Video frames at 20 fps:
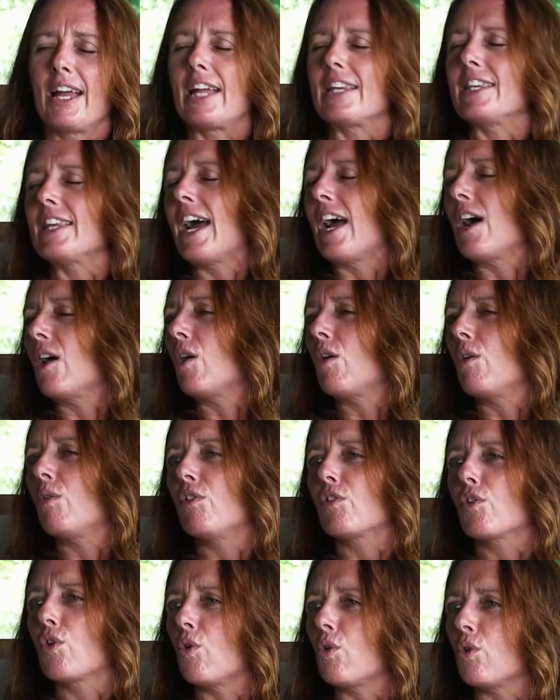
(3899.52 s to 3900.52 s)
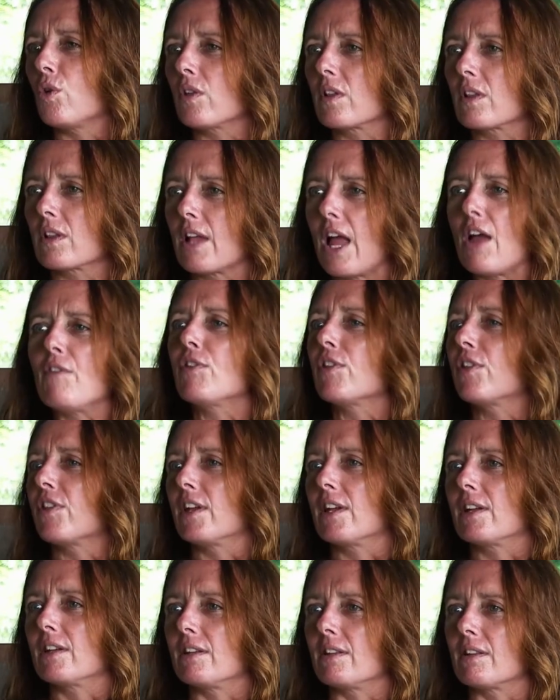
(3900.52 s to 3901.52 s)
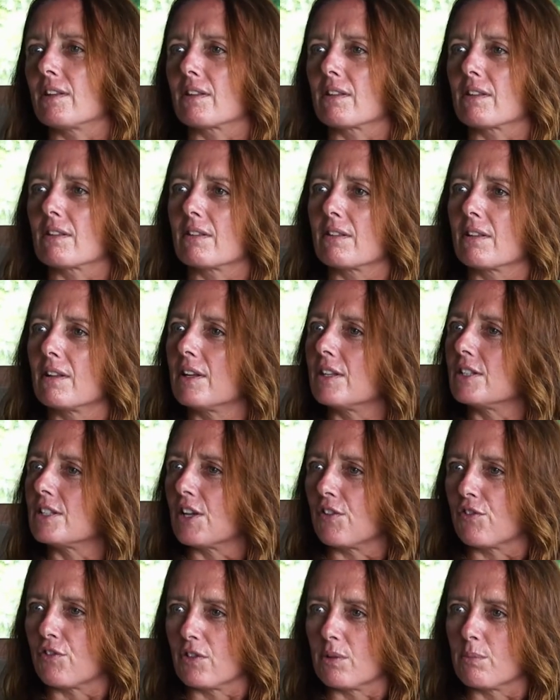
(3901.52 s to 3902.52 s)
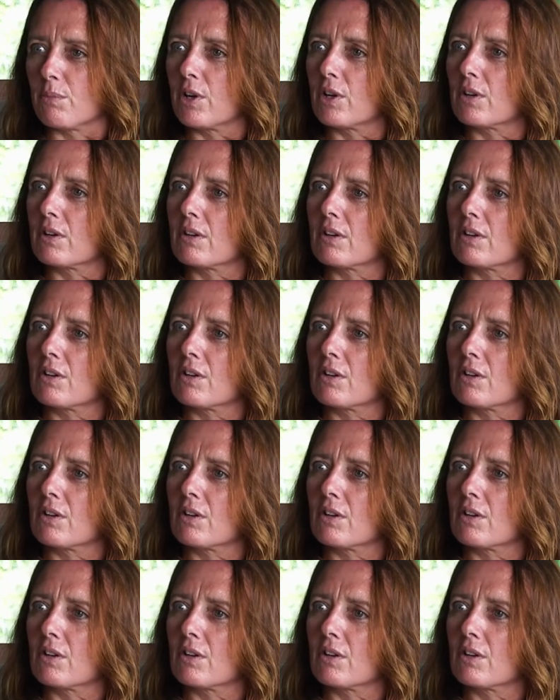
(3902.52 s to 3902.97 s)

And now, of course, everything is different. But,